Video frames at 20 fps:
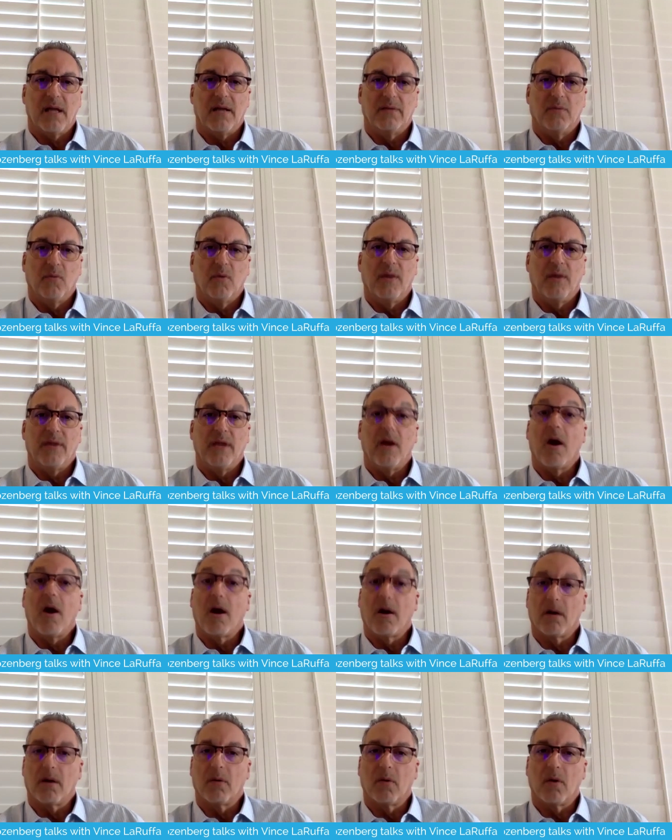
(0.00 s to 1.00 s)
when they
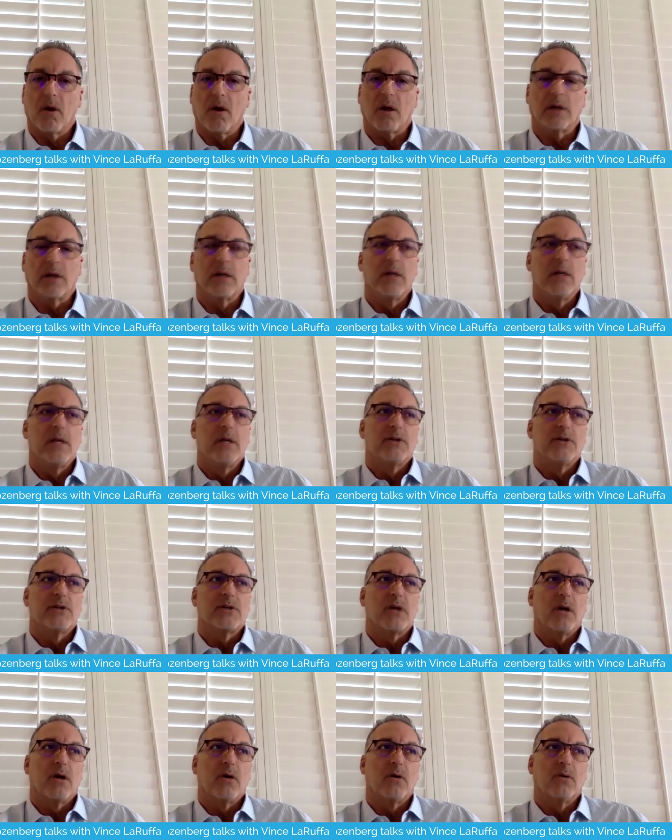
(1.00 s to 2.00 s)
are at work.
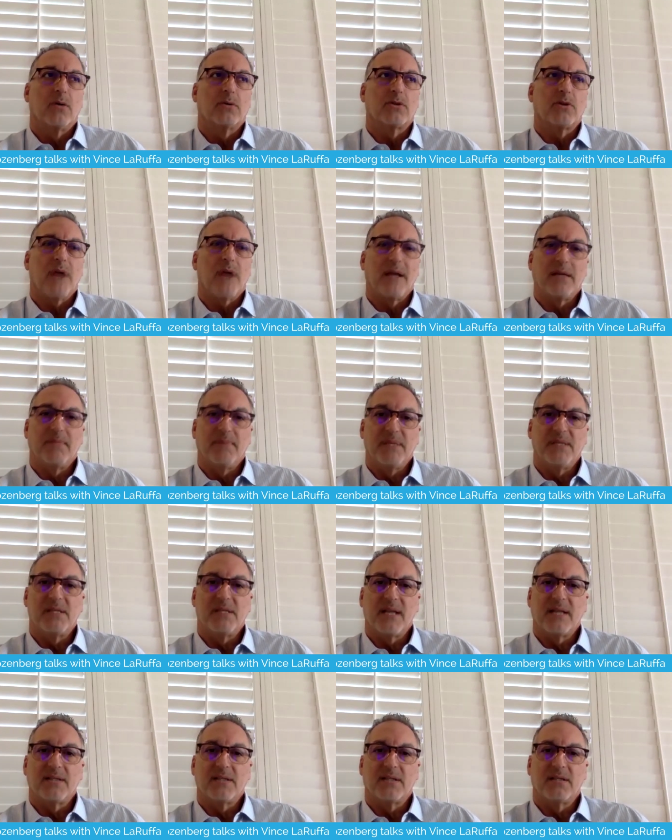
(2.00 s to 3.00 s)
So trying to be
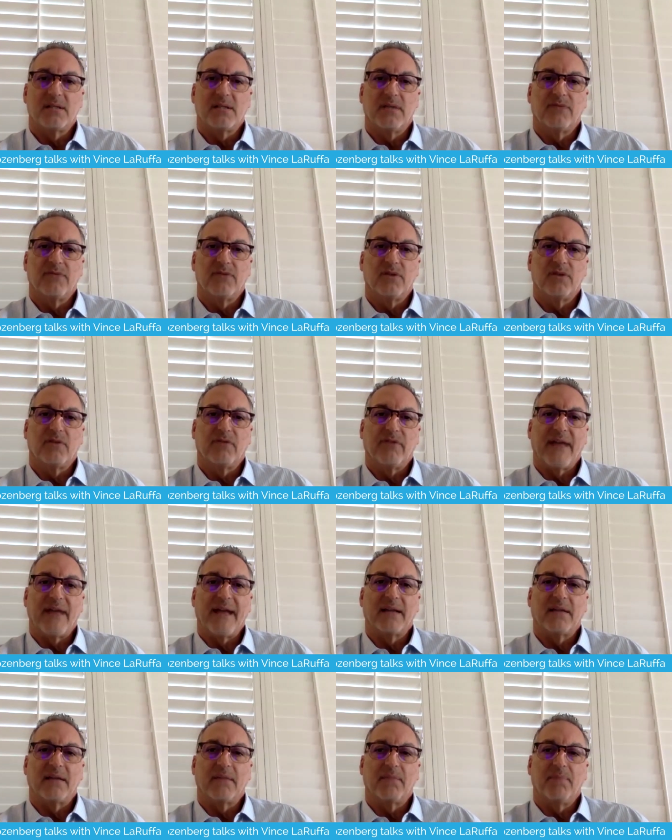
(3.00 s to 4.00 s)
sensitive to the
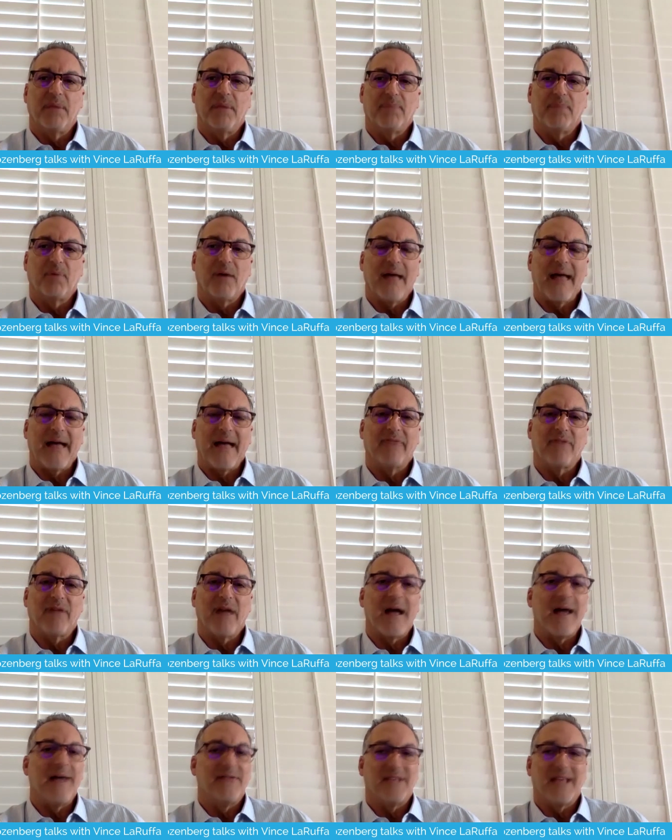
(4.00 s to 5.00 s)
fact that people have
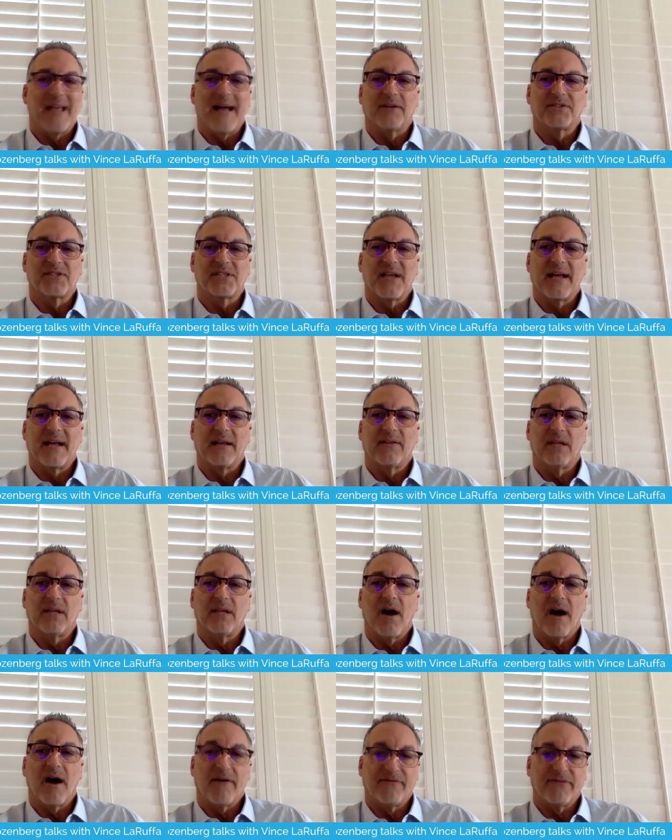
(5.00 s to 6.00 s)
lives outside of
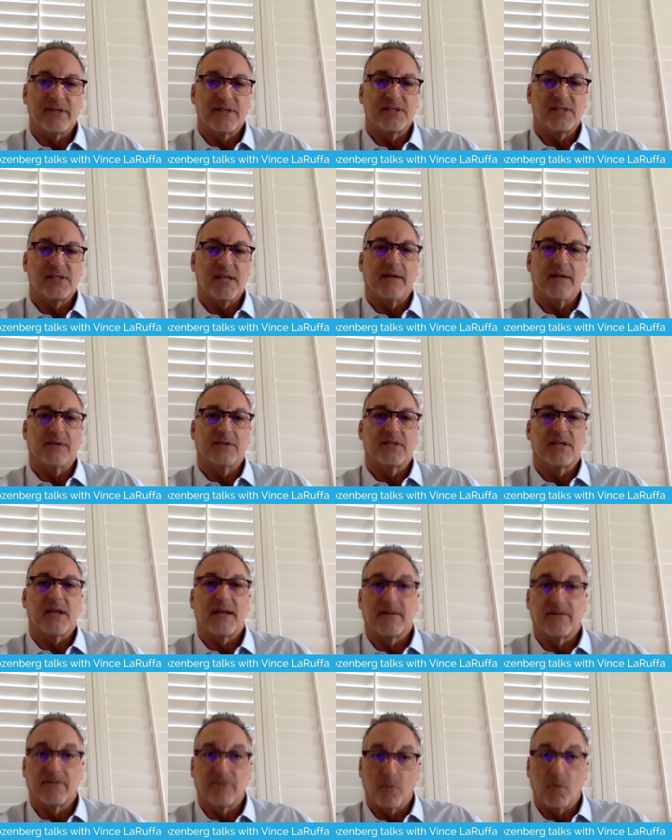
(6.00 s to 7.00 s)
the office,
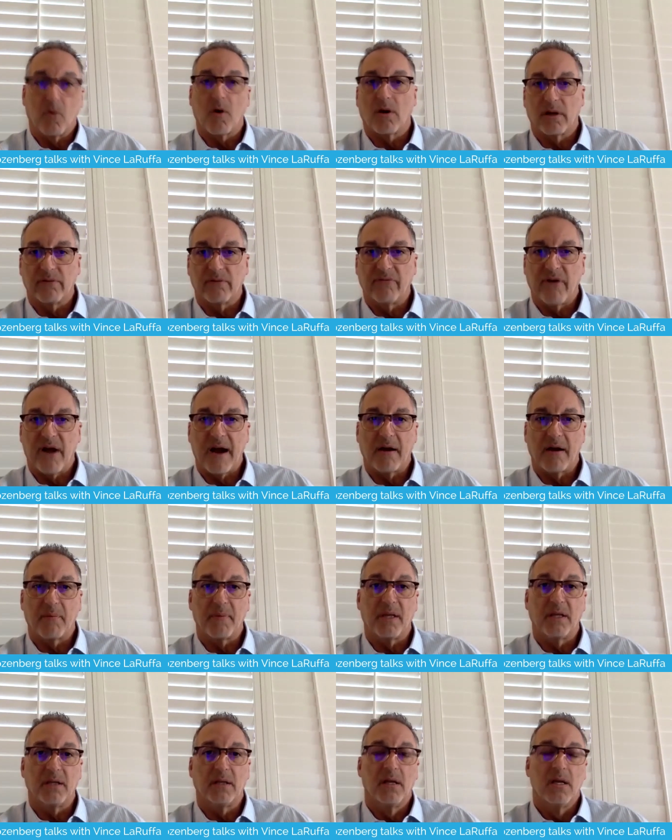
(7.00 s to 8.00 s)
outside of the work
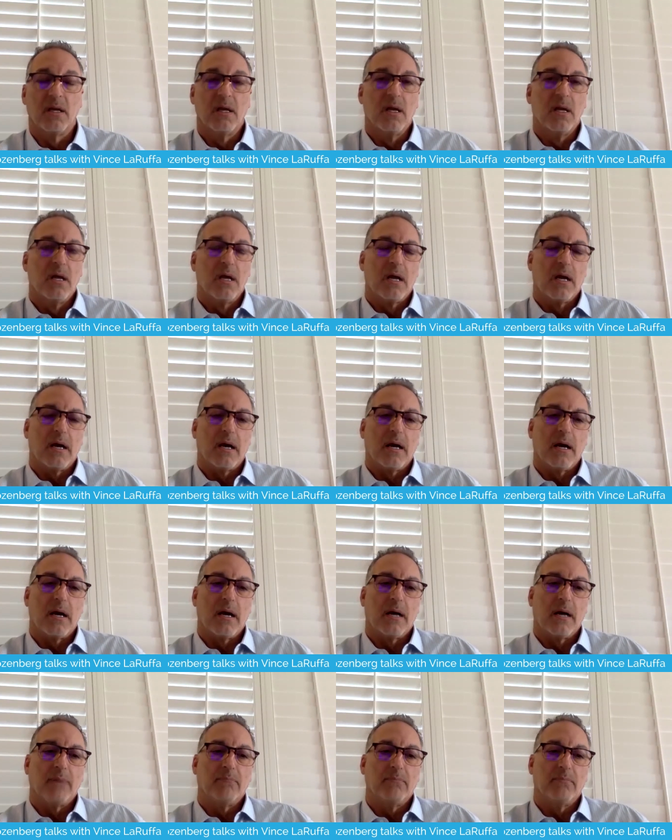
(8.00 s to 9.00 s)
environment,
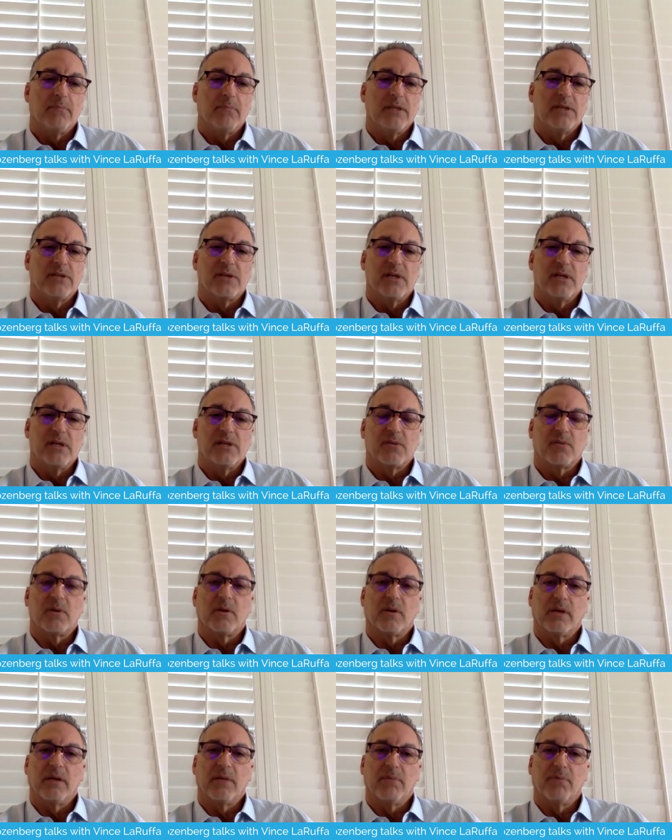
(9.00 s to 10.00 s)
is
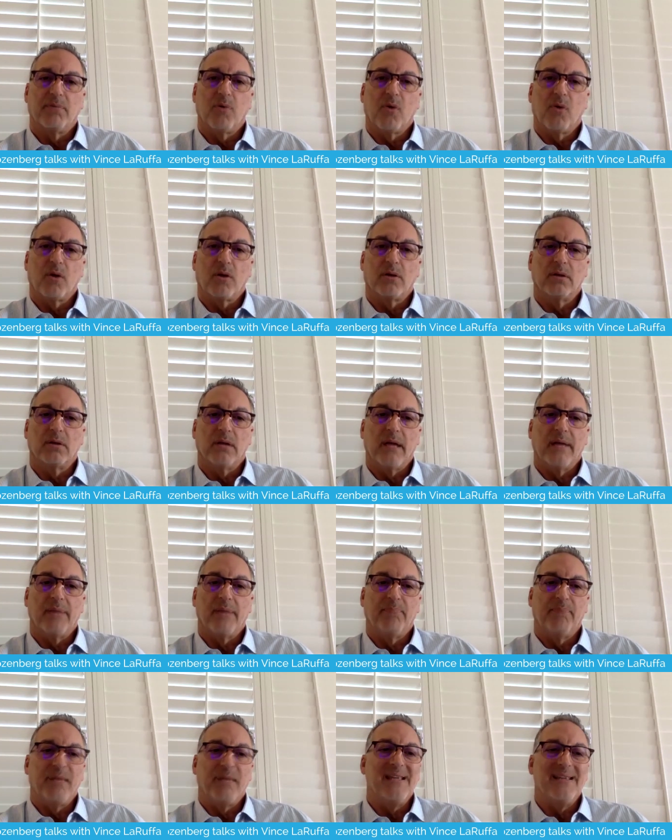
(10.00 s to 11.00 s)
really important.
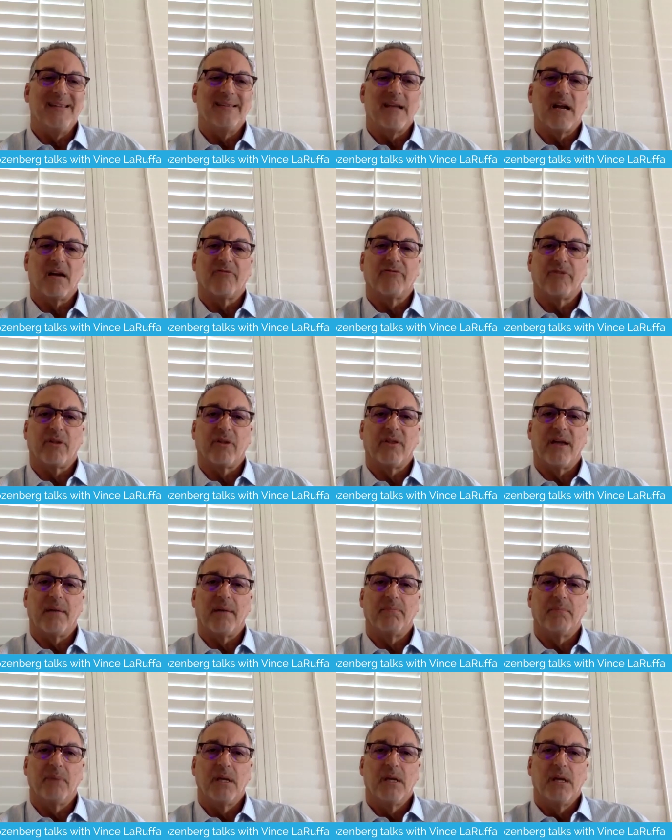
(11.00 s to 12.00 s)
And being there for
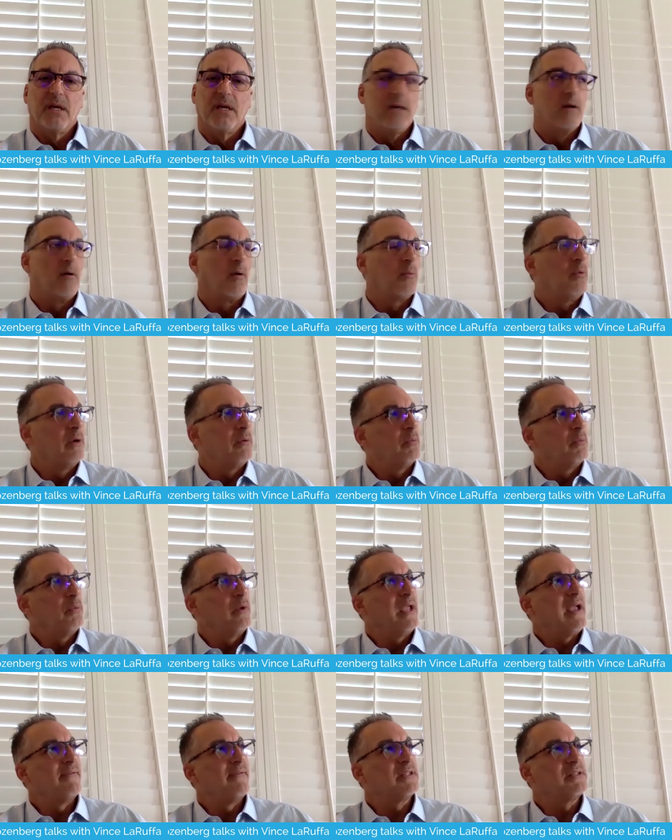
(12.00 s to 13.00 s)
them, you know, when
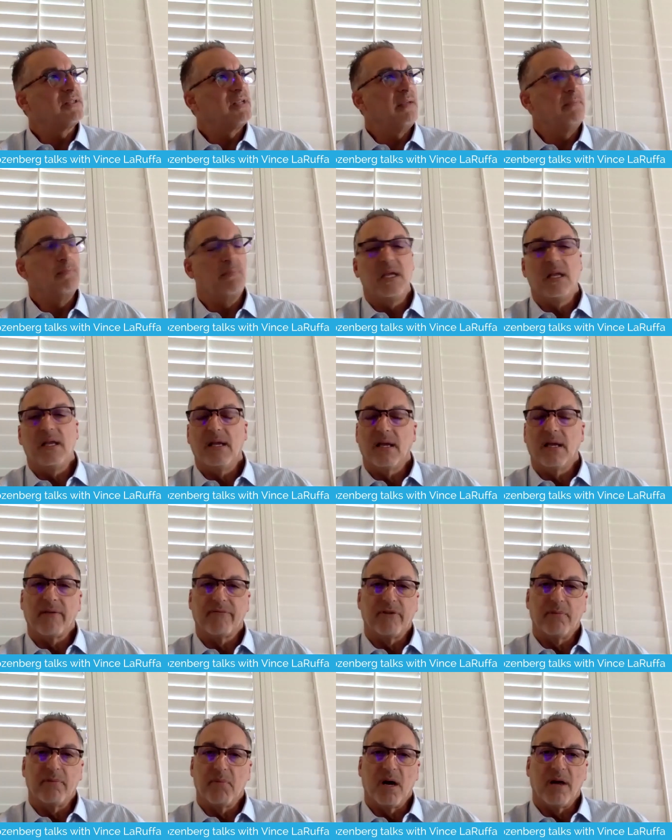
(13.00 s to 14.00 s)
we have a team meeting
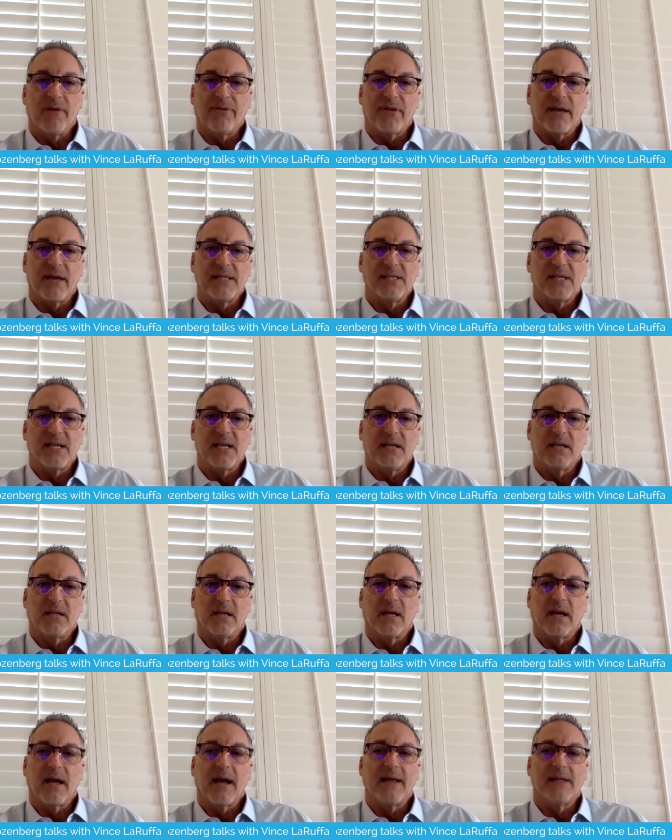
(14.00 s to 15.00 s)
every month, I say to the
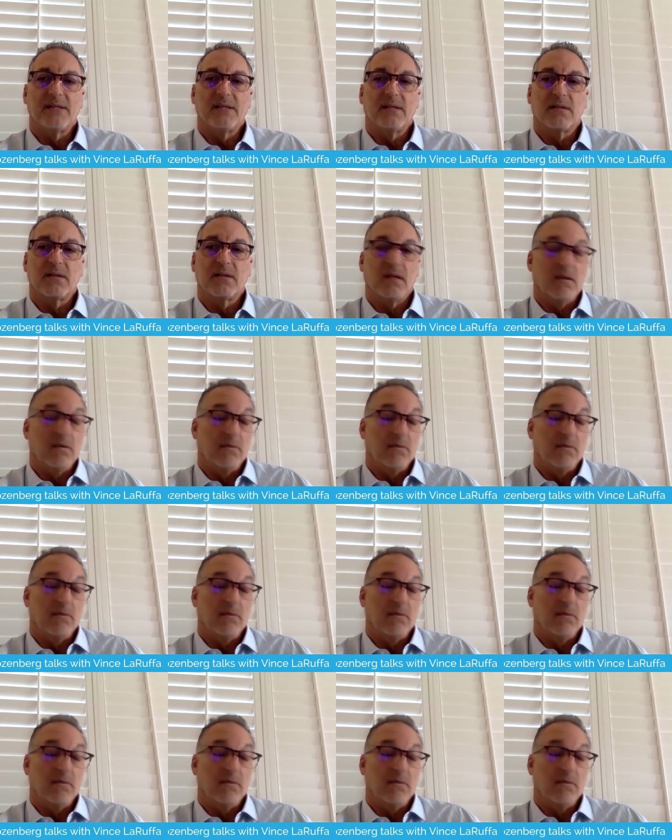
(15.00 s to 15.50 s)
guys